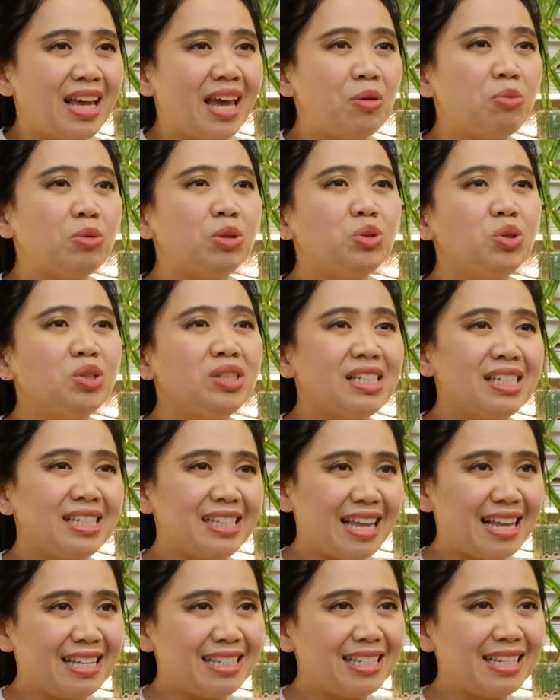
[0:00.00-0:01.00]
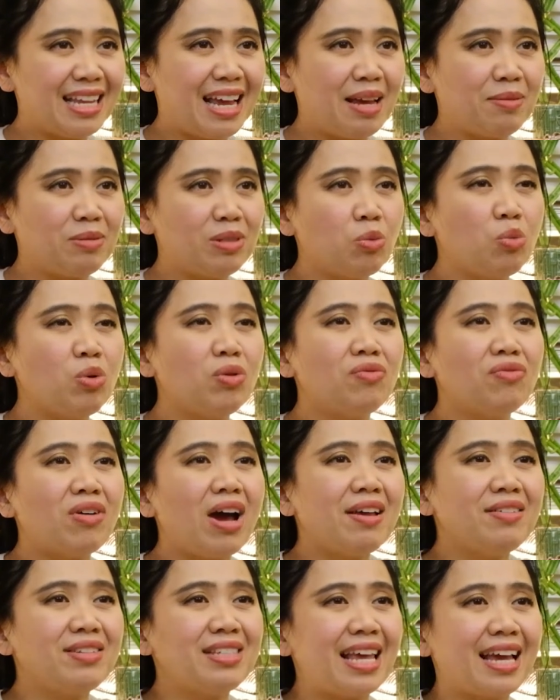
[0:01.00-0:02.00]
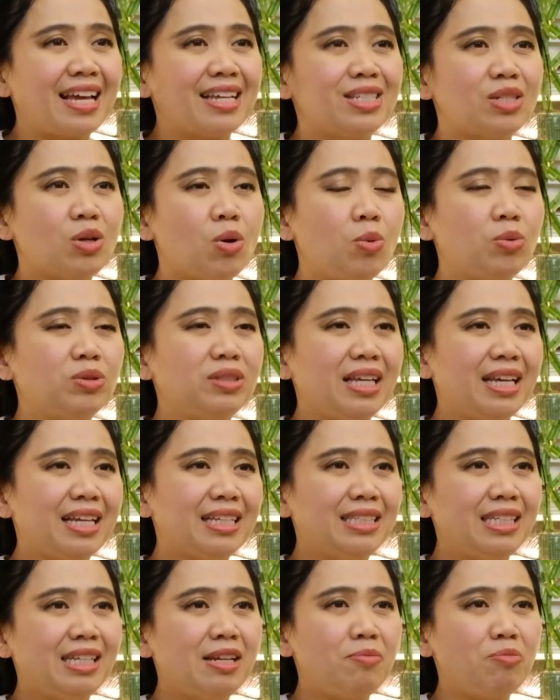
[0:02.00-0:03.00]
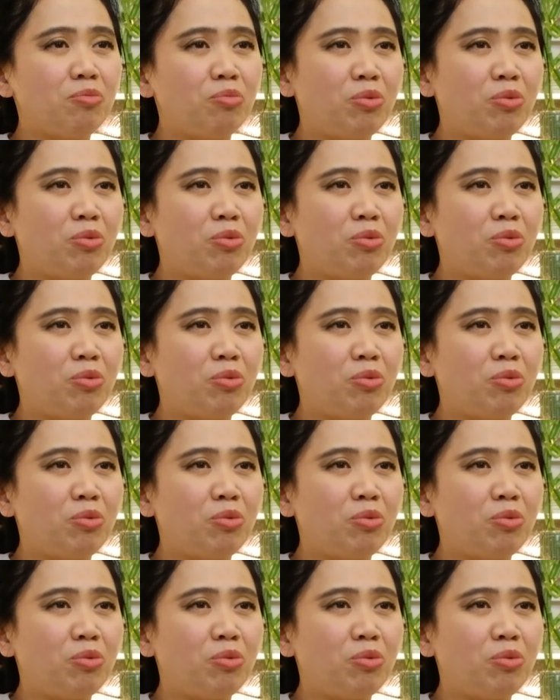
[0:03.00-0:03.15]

And we'll do this 10 times. With 5 seconds hold, take a deep